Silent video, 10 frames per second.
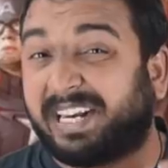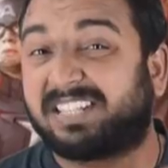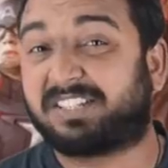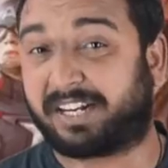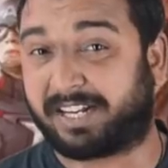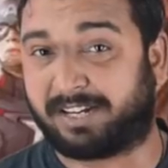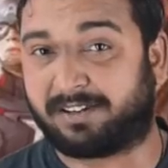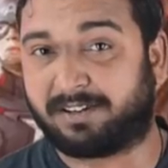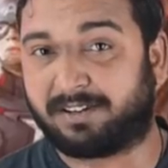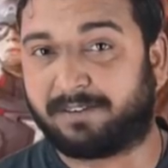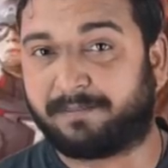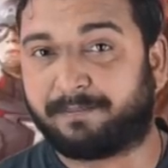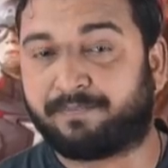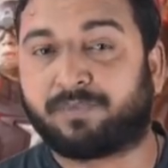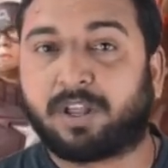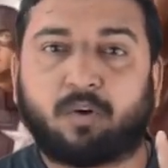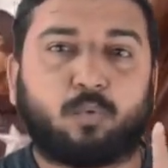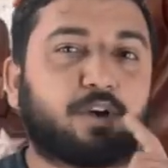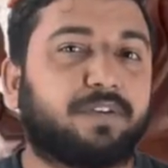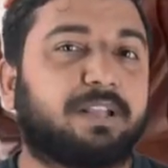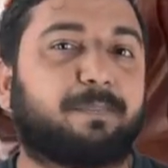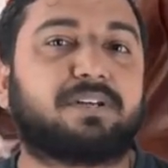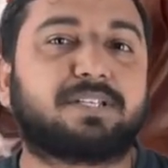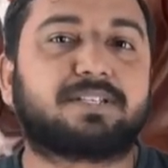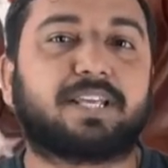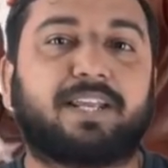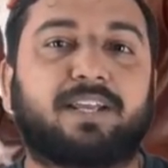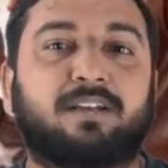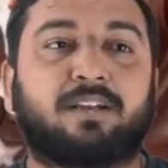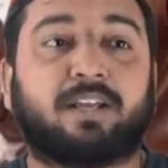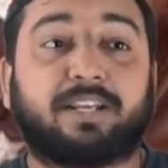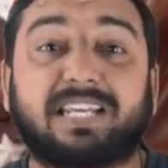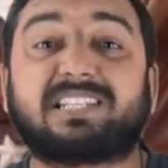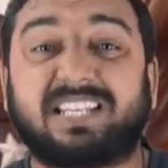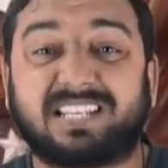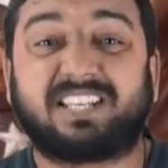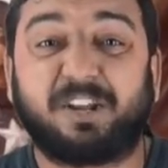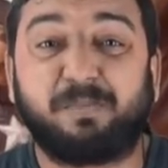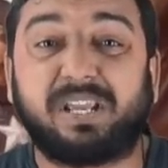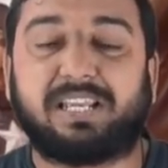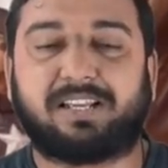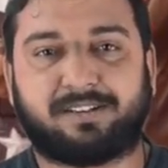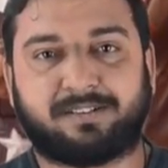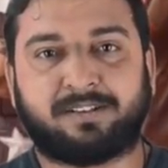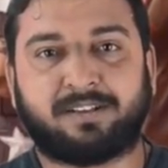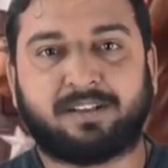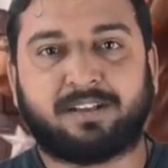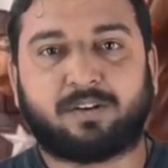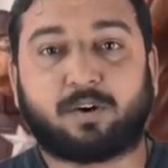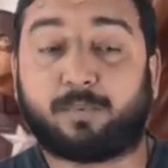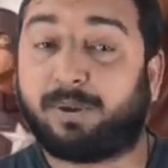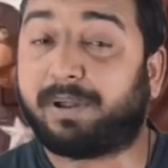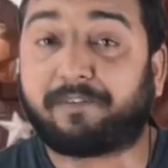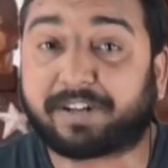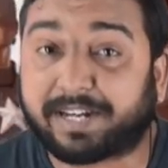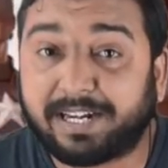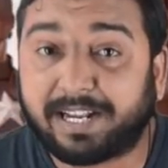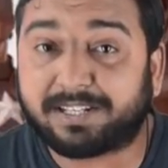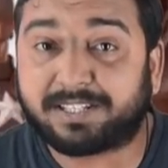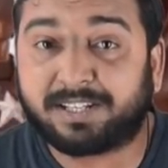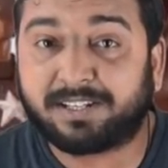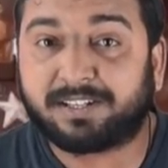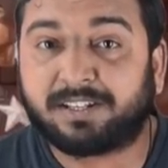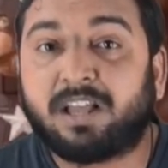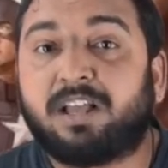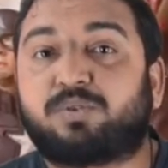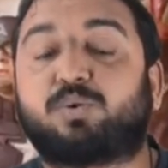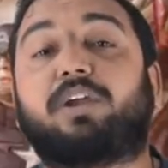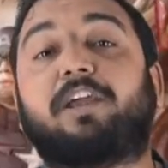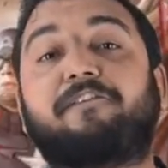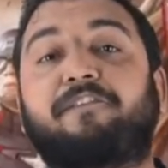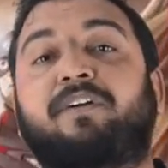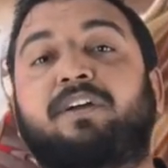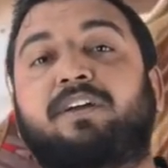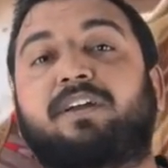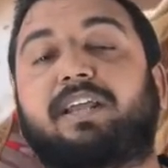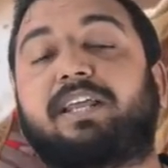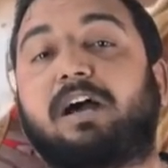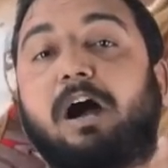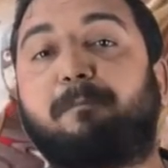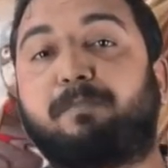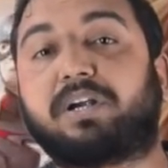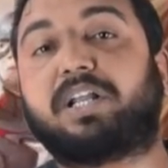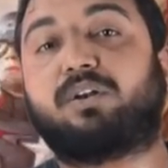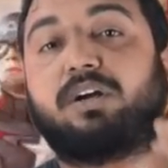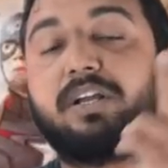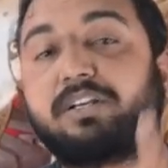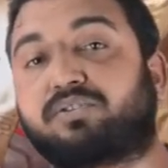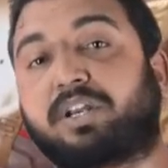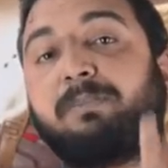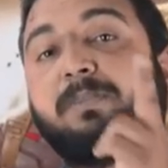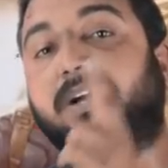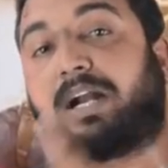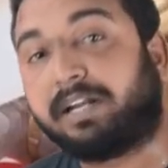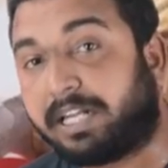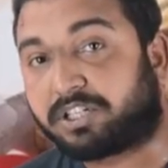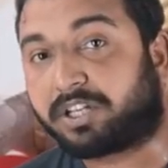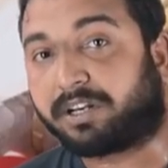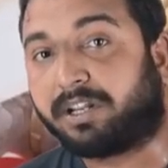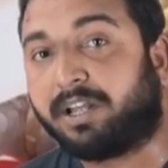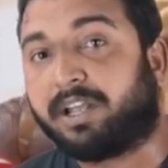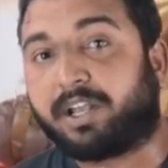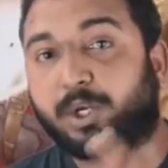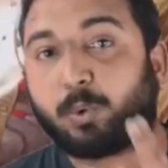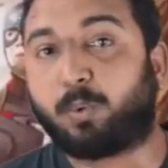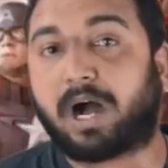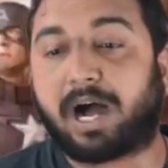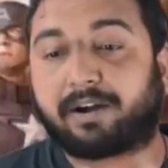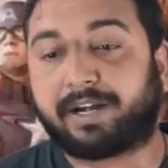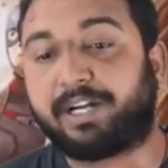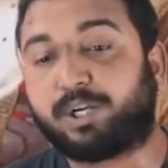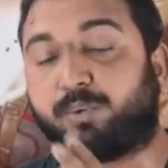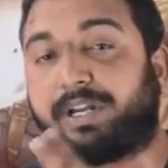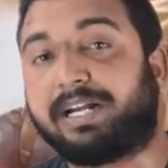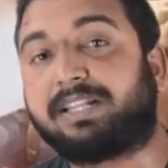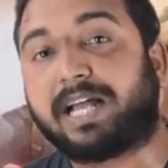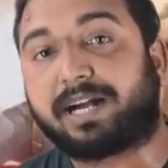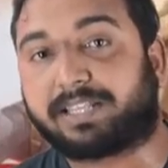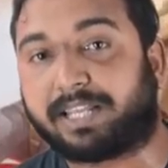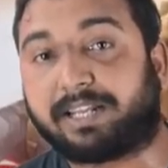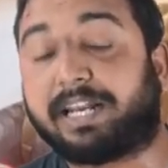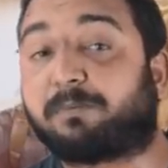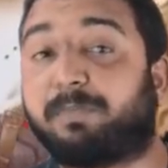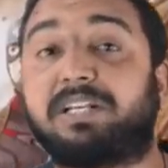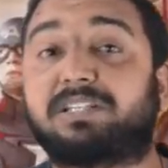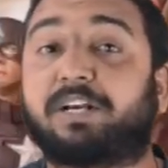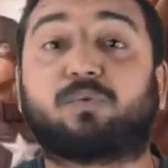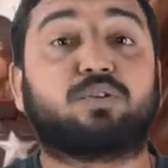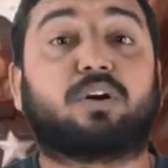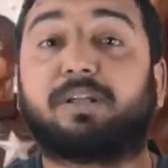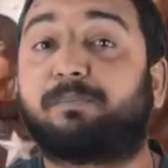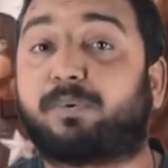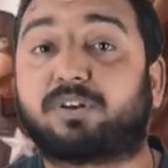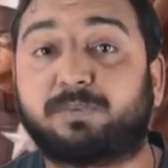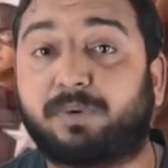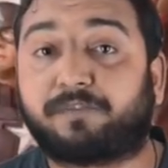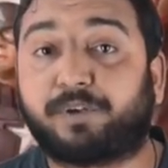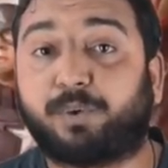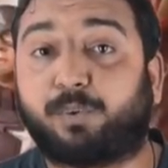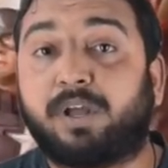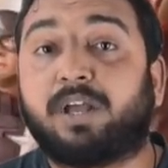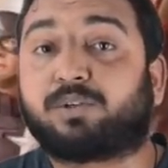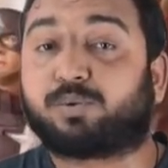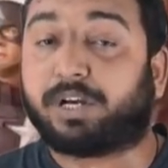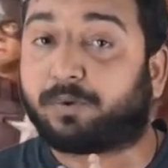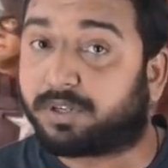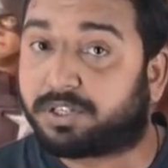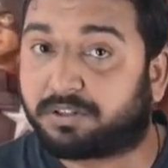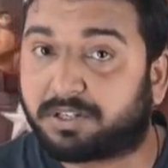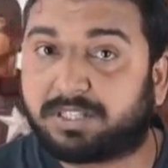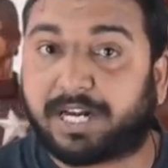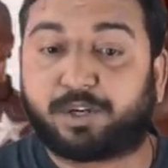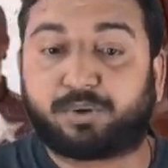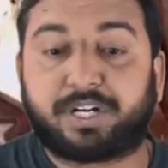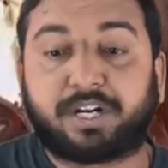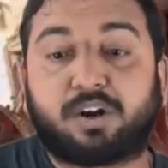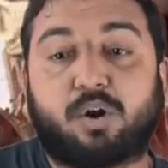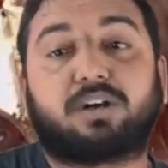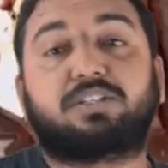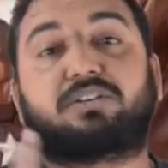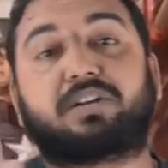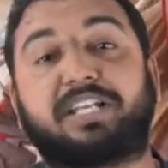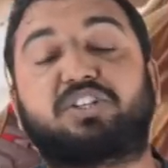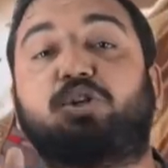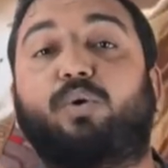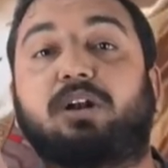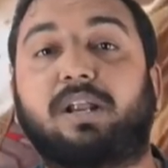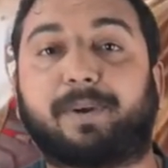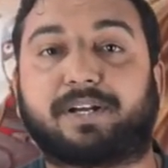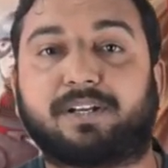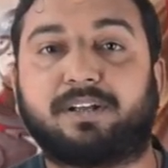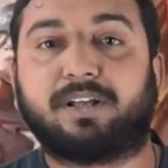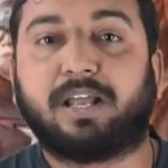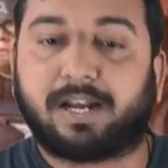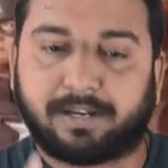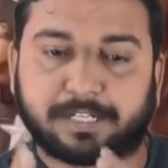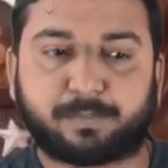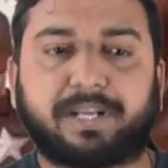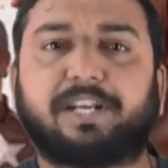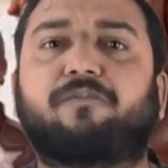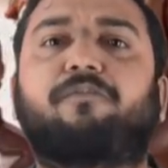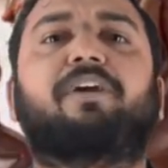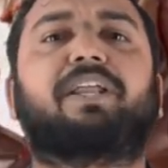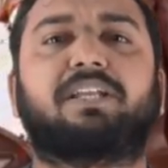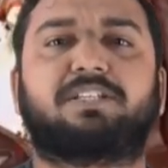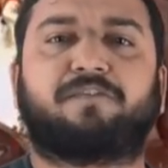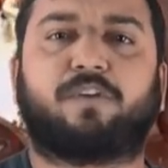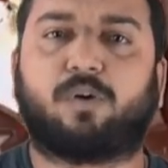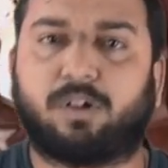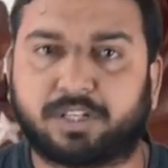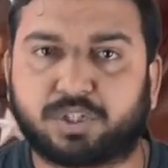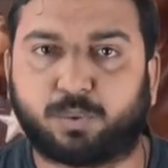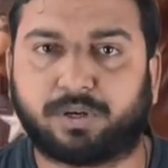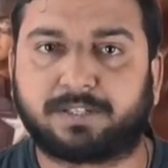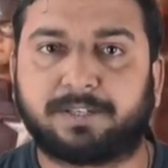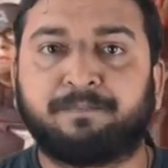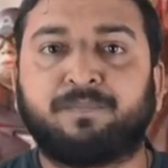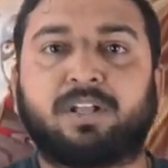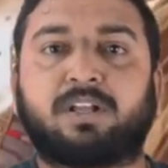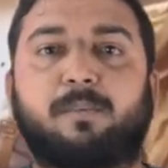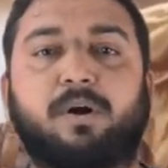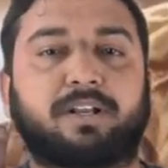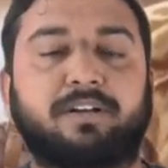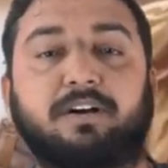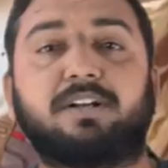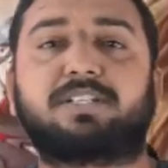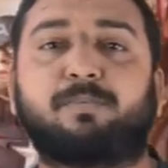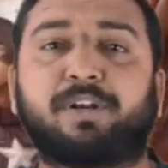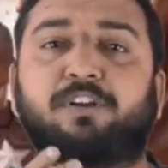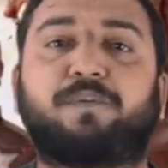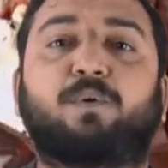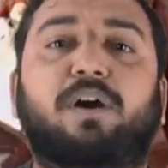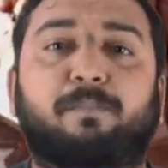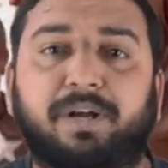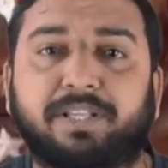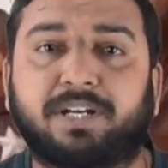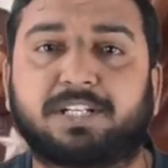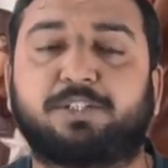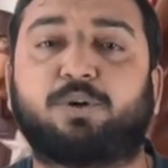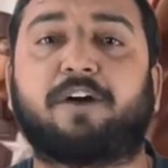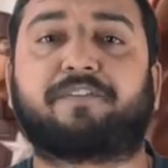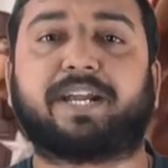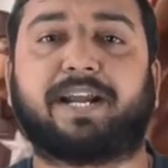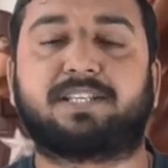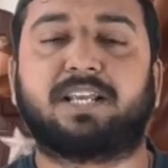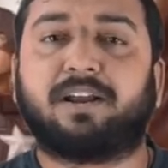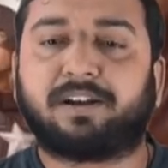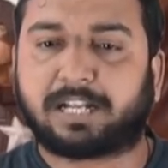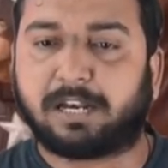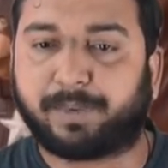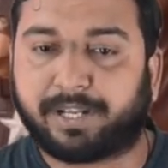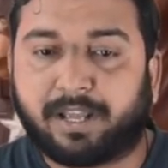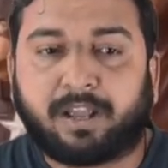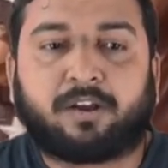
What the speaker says: eat chicken? What will the person say? Yes, yes, give me. Or maybe after 10 days. So if in a particular extreme condition, you are ready to eat that thing, it means it was not impossible for you. So it was just that you did not stretch your limit. Let's make it very easy for all the students. Come on, girls, many of you are mothers, you have kids. Tell me,